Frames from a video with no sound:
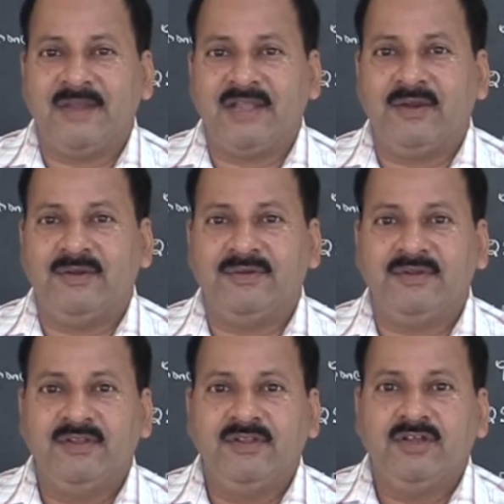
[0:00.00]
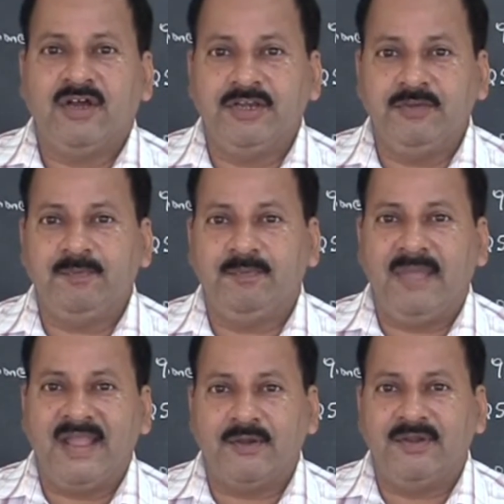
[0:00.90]
account or
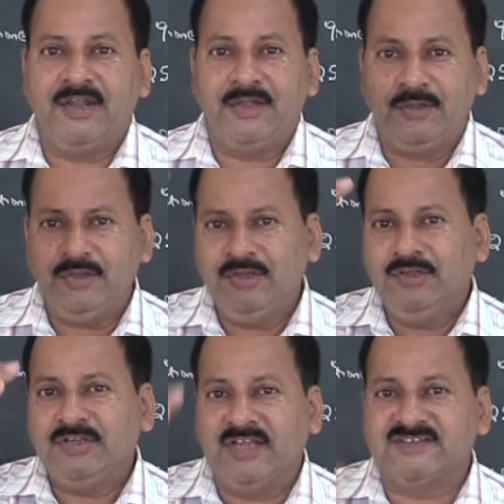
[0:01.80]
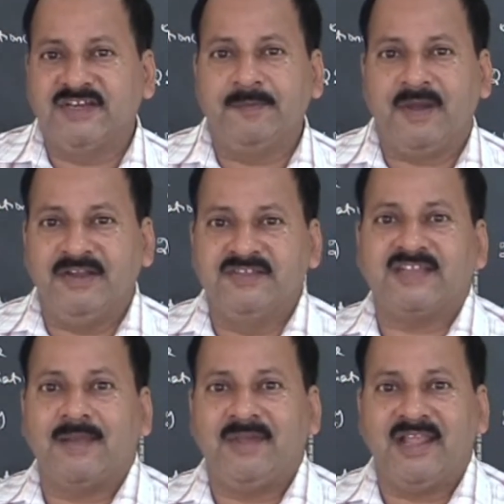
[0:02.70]
bank account debtor to concerned partner's
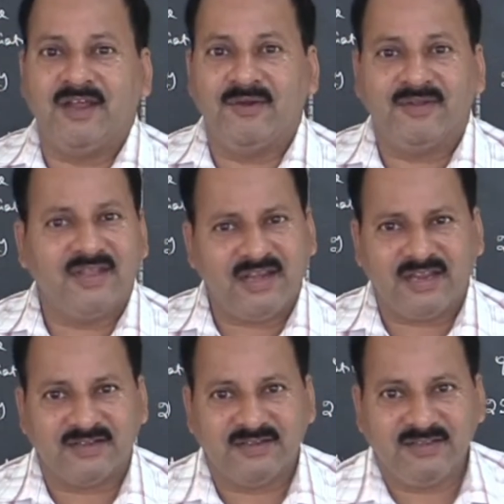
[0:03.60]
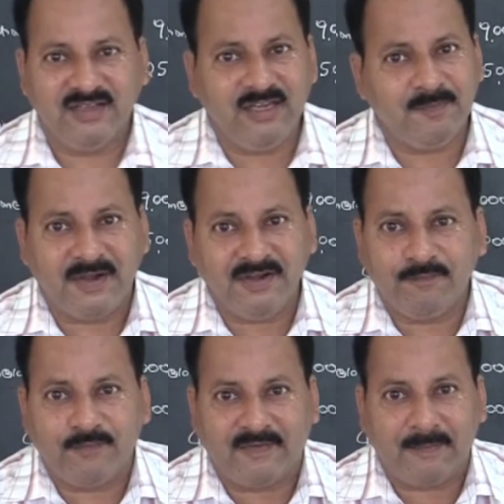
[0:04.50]
capital account. Correct. Any partner
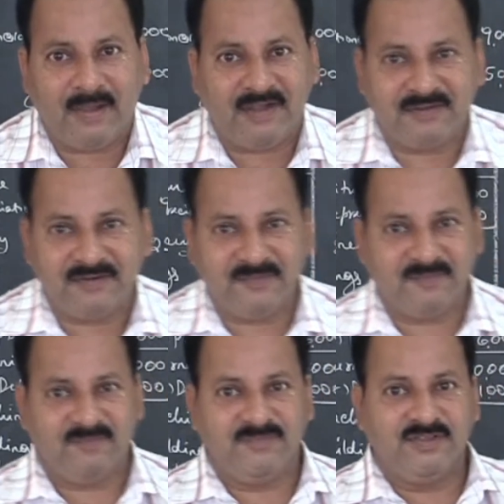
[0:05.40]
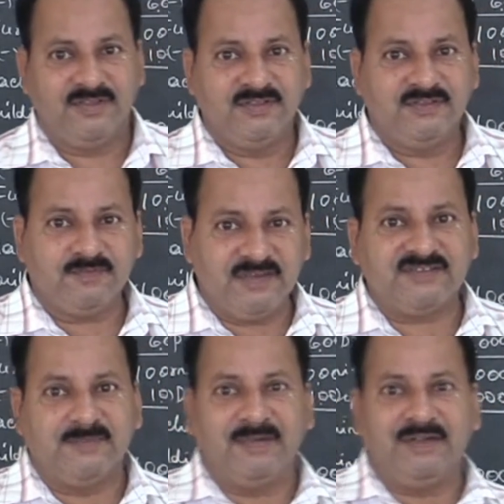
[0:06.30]
for that matter. So very
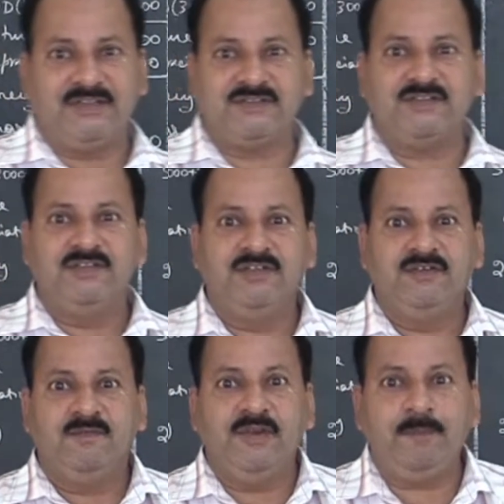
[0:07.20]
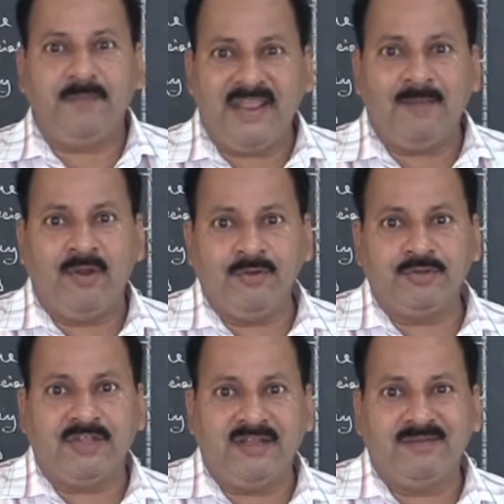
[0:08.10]
simple it is. When you pay amount
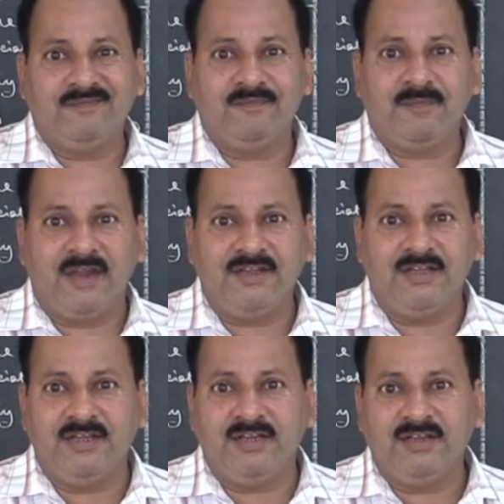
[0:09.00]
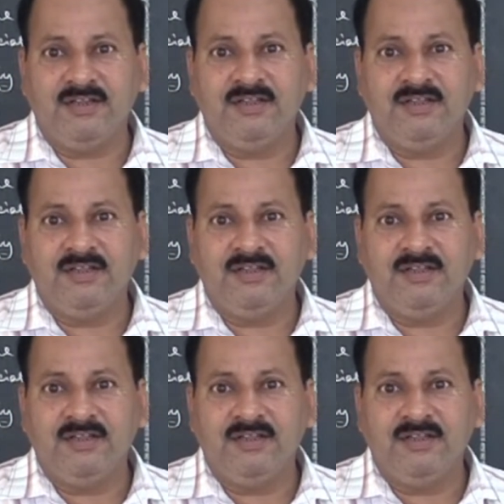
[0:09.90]
to the